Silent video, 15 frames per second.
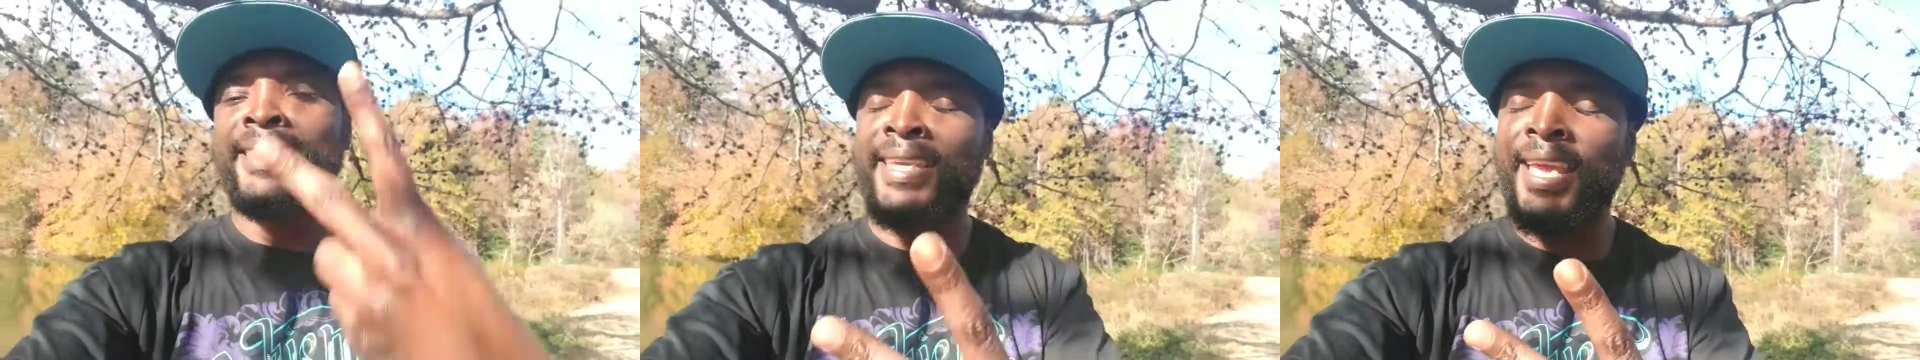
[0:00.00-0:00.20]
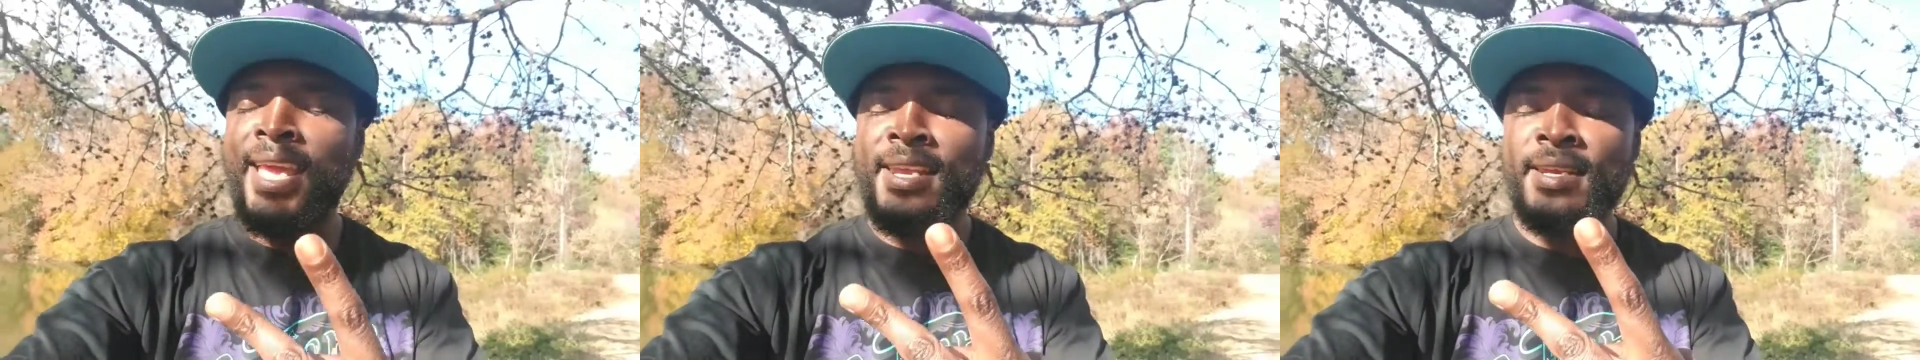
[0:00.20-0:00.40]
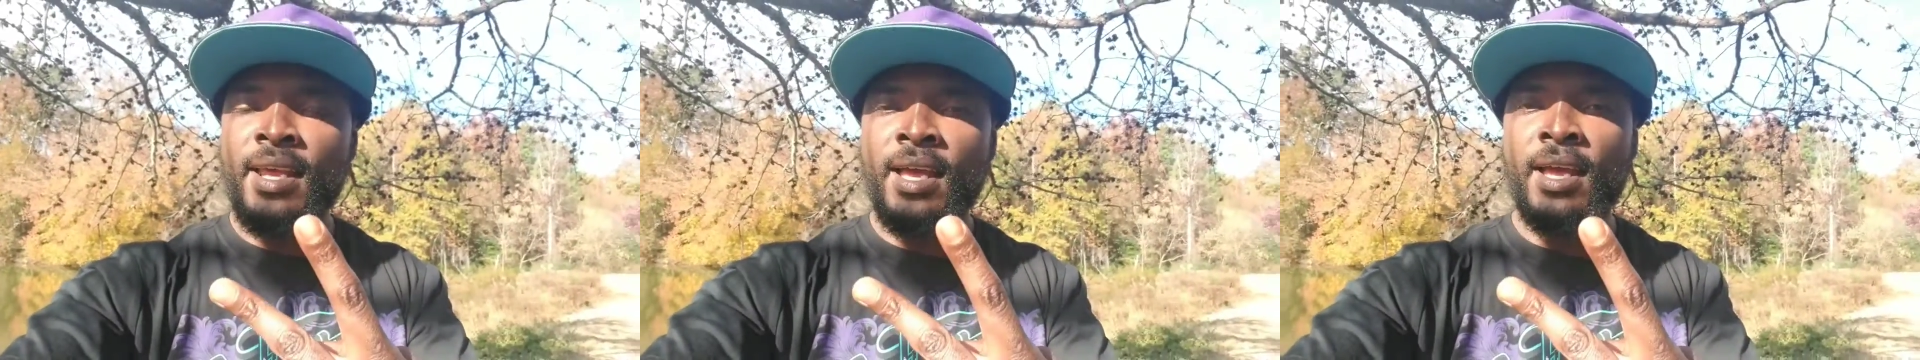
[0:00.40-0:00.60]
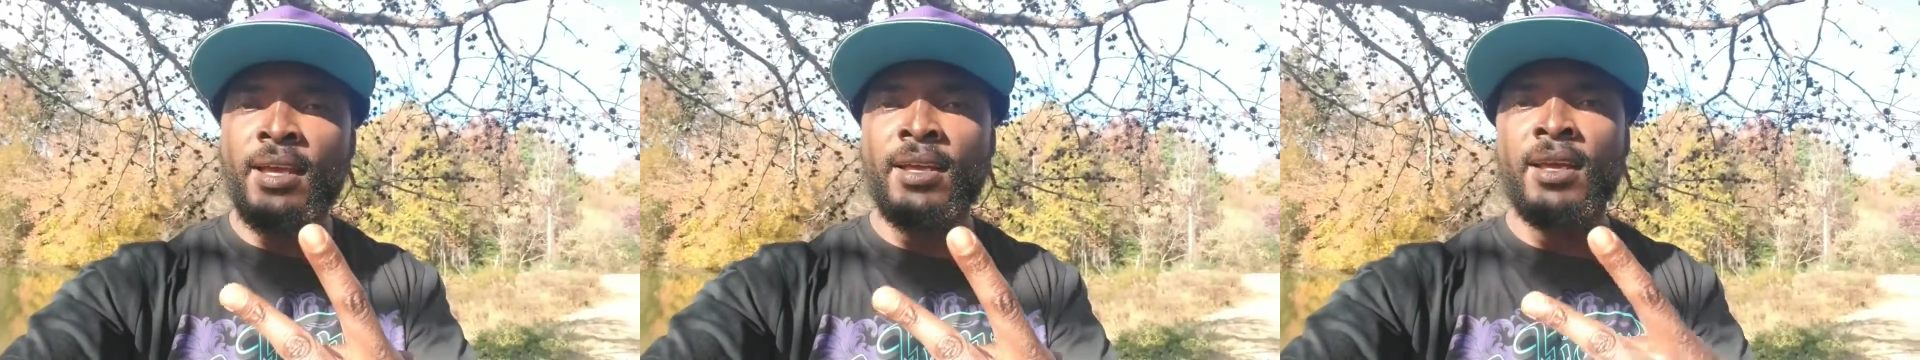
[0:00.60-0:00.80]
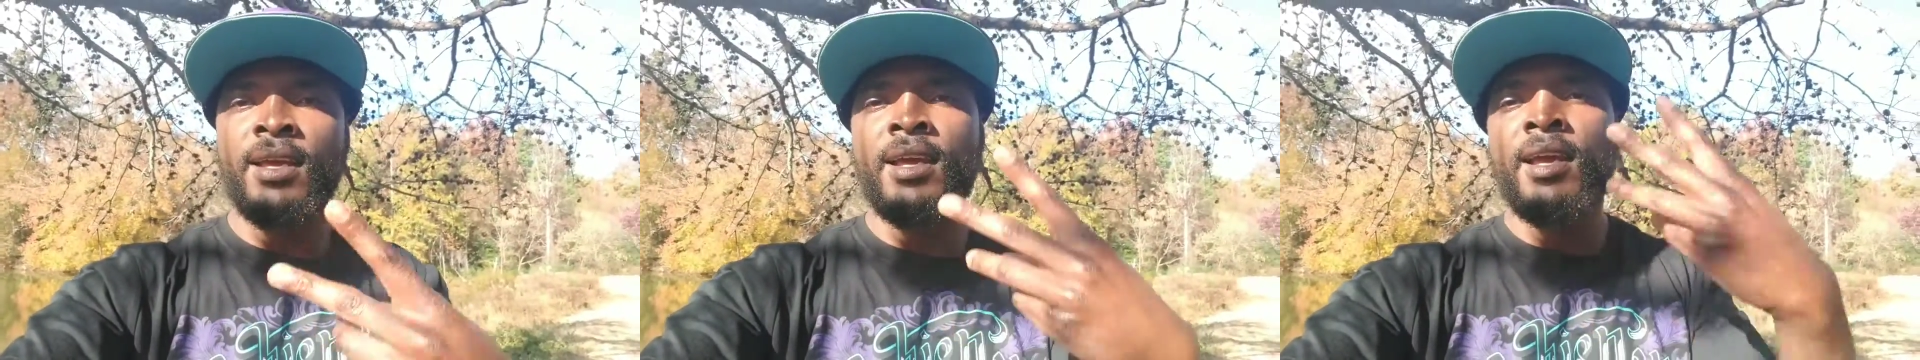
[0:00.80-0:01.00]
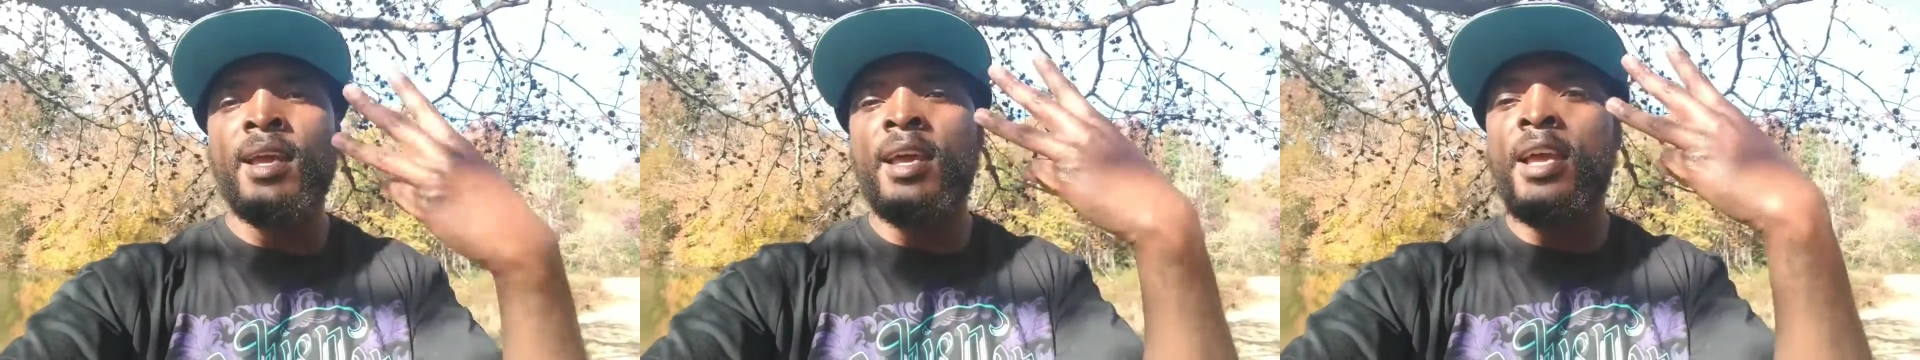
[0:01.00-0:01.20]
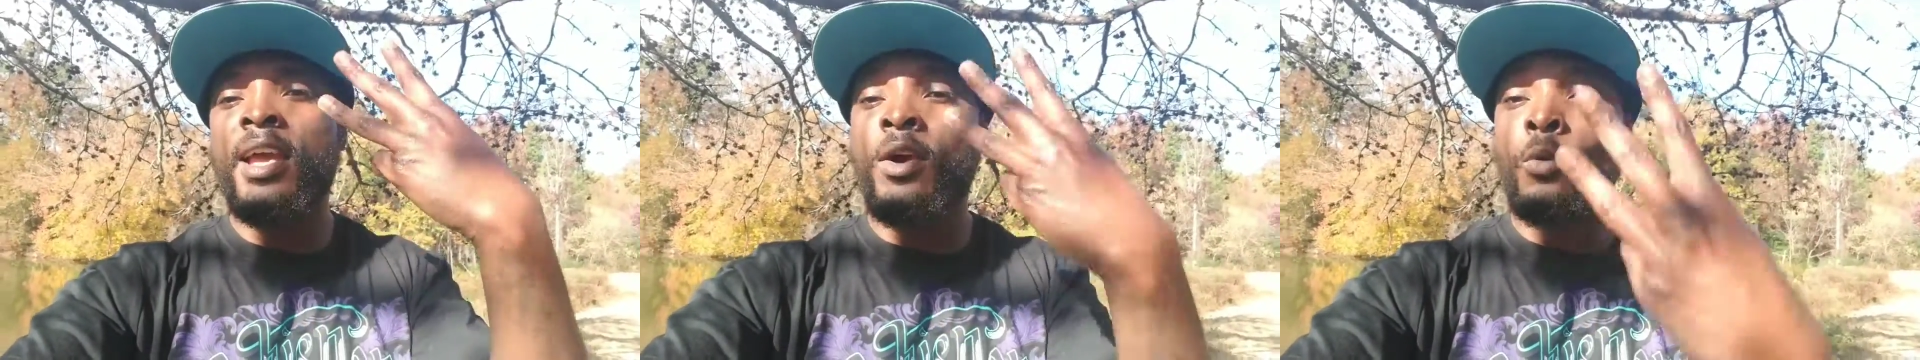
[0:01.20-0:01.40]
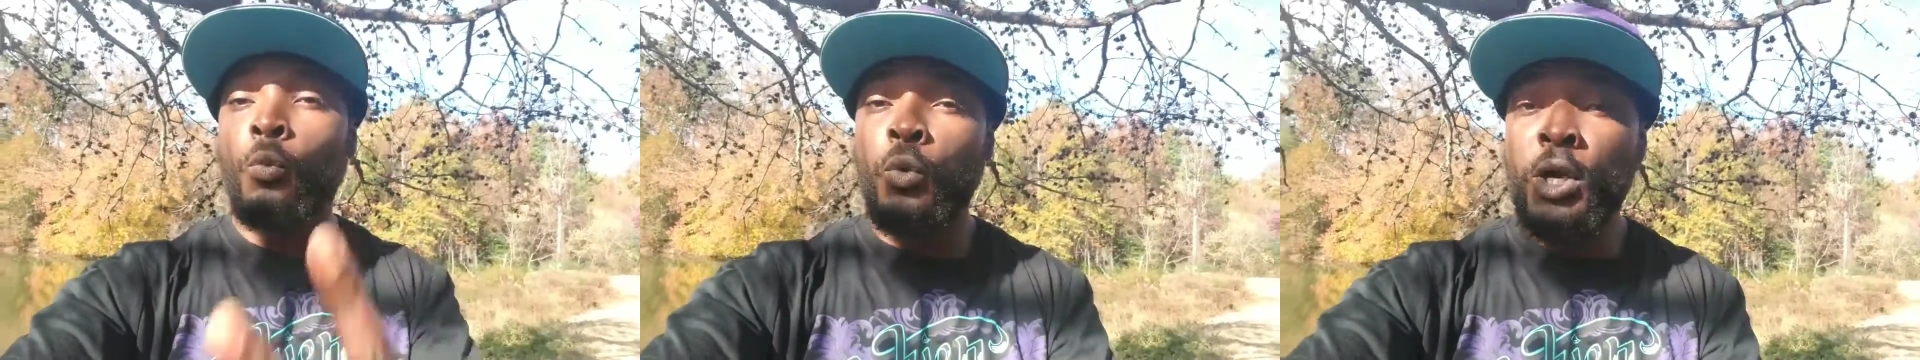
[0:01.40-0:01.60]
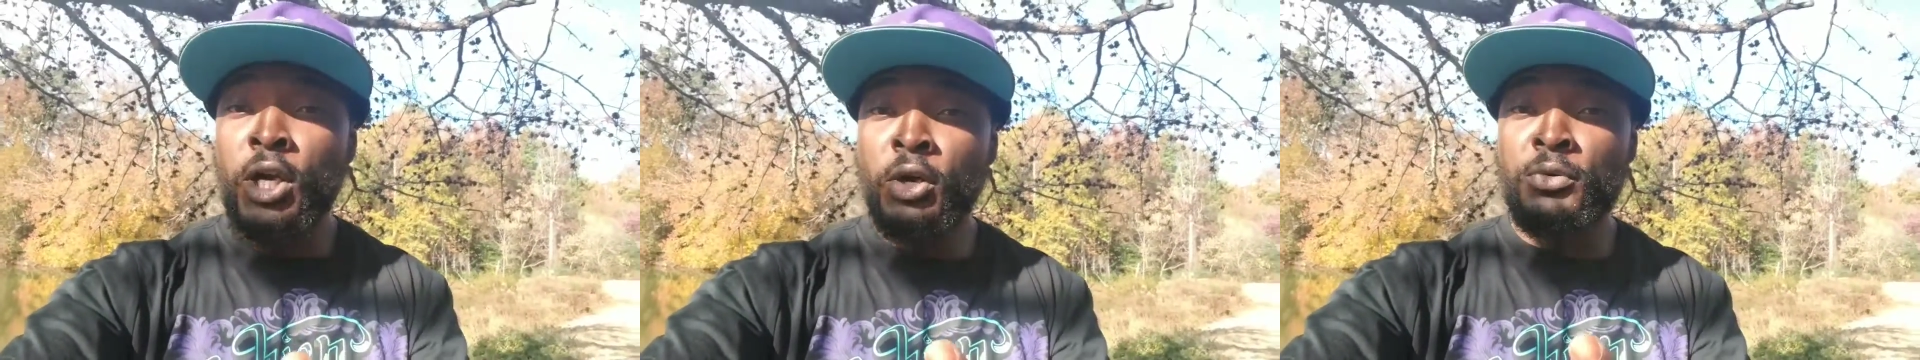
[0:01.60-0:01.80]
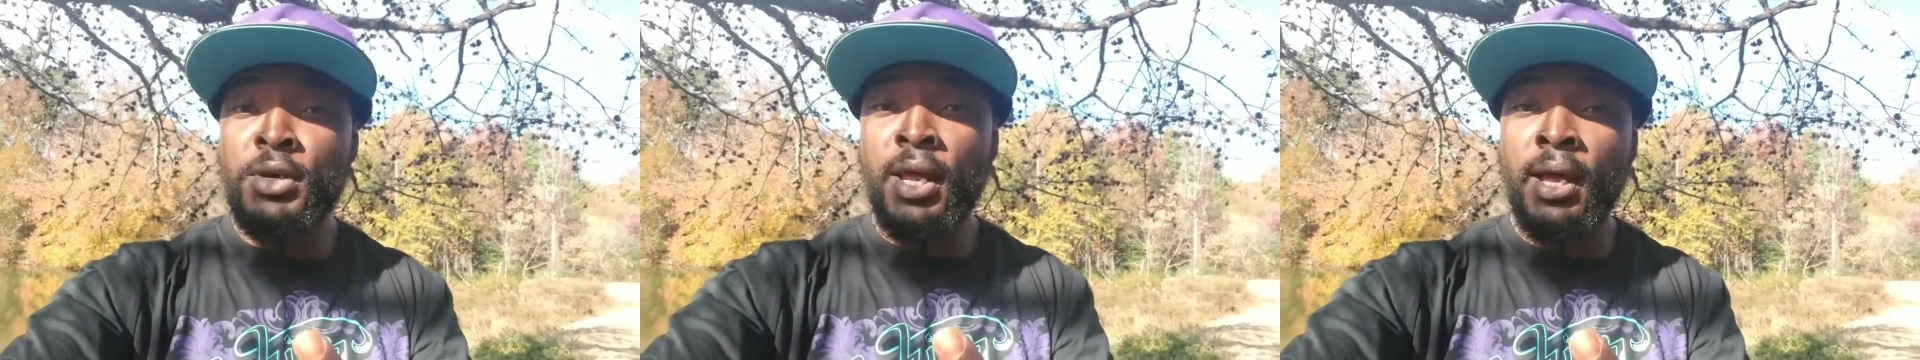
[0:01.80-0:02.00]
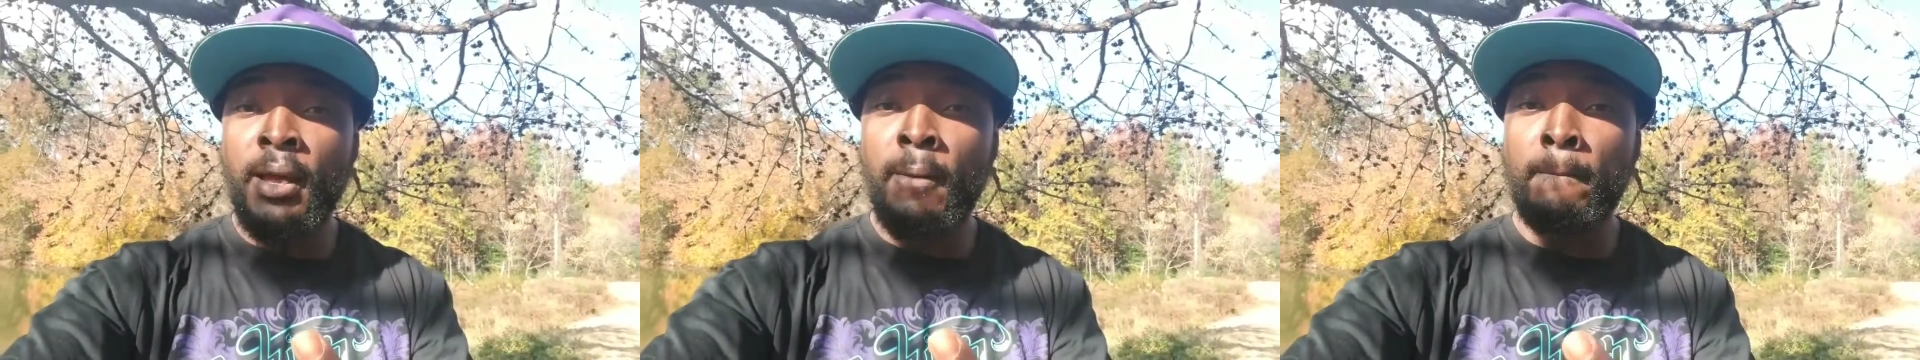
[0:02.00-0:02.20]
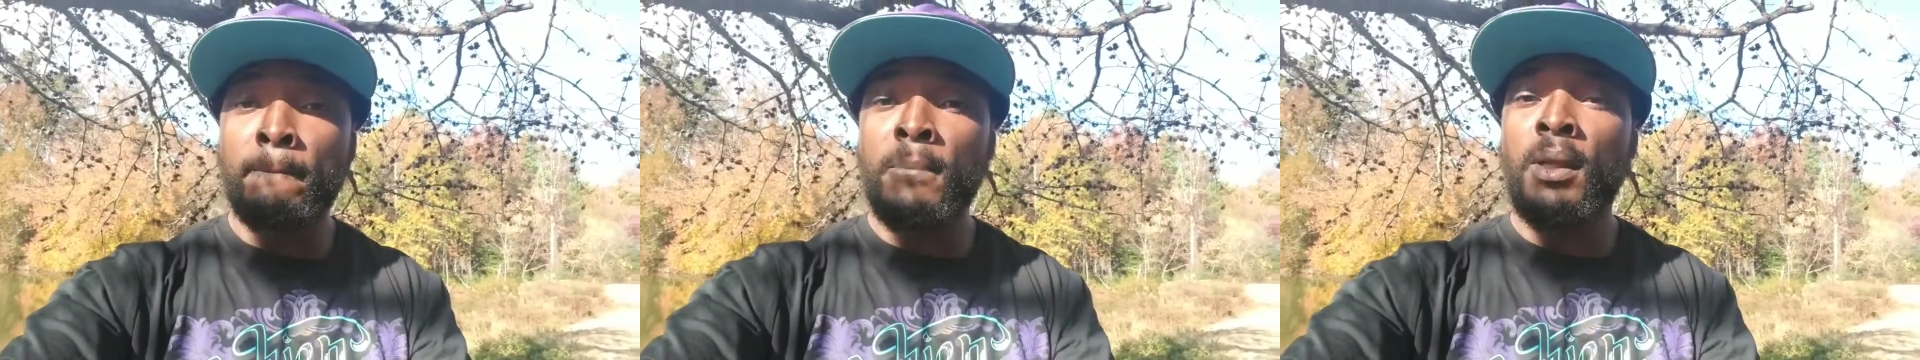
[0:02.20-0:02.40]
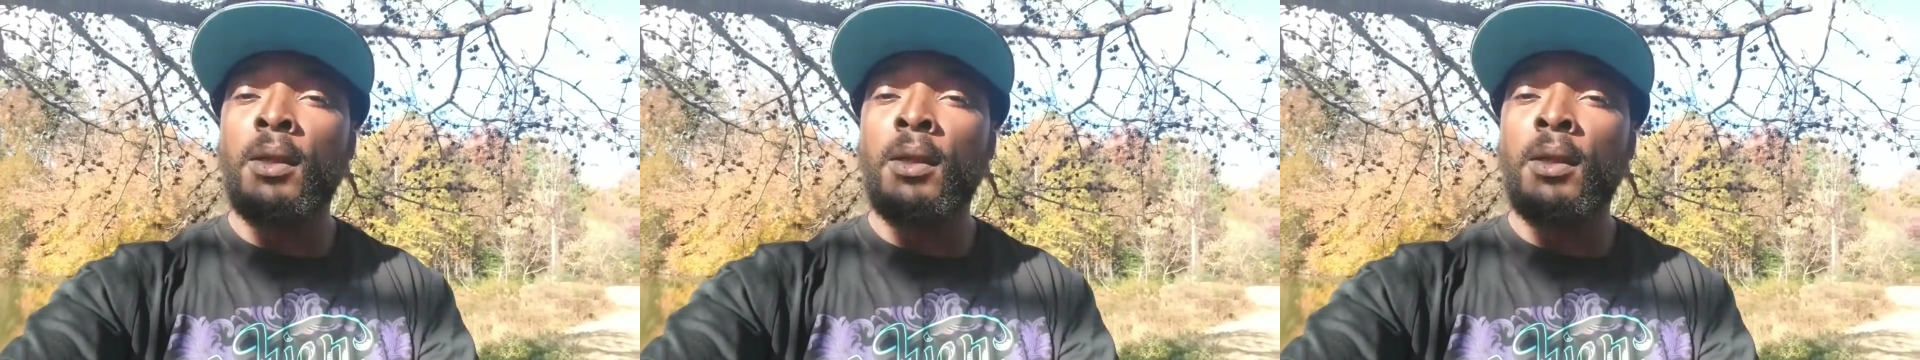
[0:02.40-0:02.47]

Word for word: cannot, and will not